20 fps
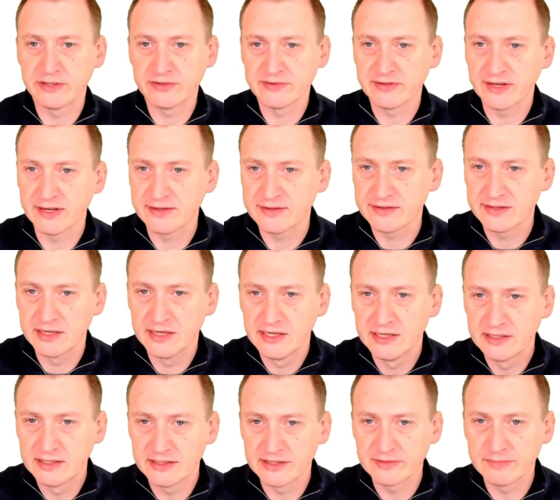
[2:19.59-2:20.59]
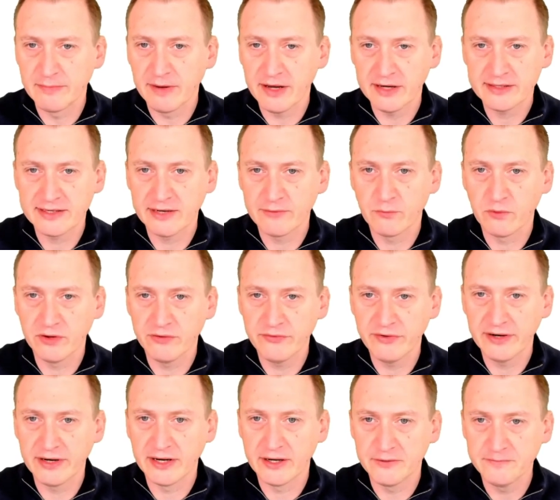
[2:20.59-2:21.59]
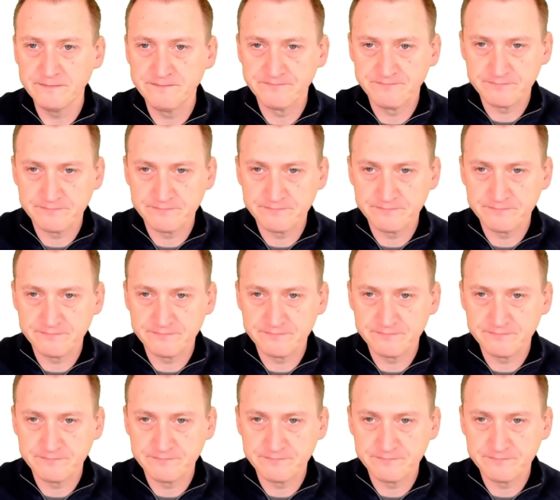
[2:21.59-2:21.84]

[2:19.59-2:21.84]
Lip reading: So let's mark that one for now.